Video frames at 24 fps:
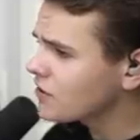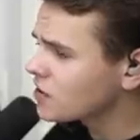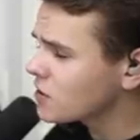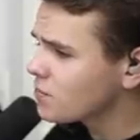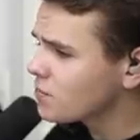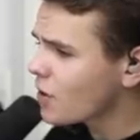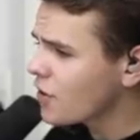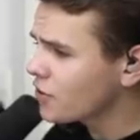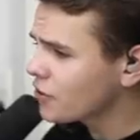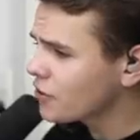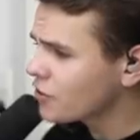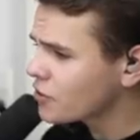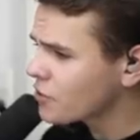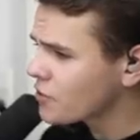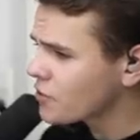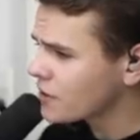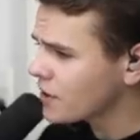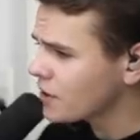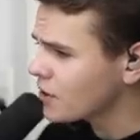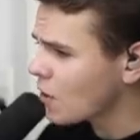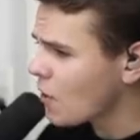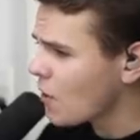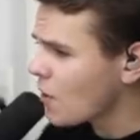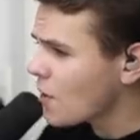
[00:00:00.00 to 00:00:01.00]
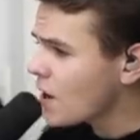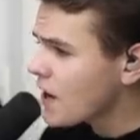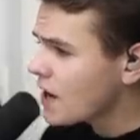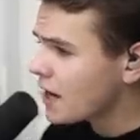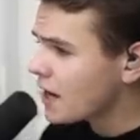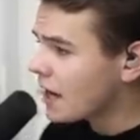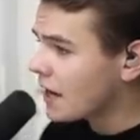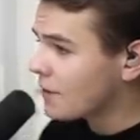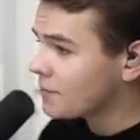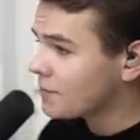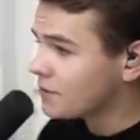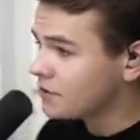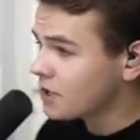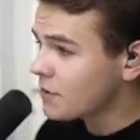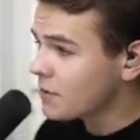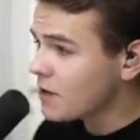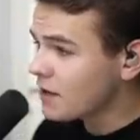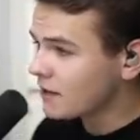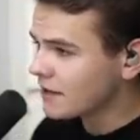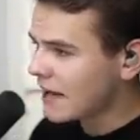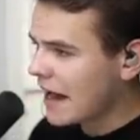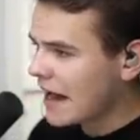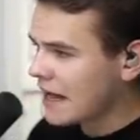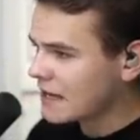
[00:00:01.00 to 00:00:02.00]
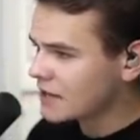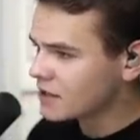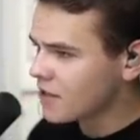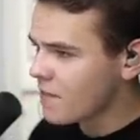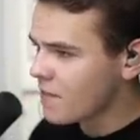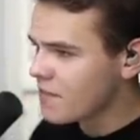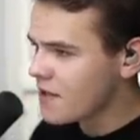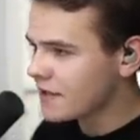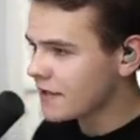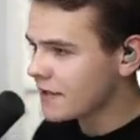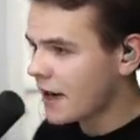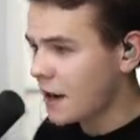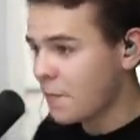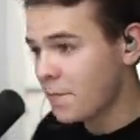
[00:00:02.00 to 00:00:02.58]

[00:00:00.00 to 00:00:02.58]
supposed to, you know, simulate something that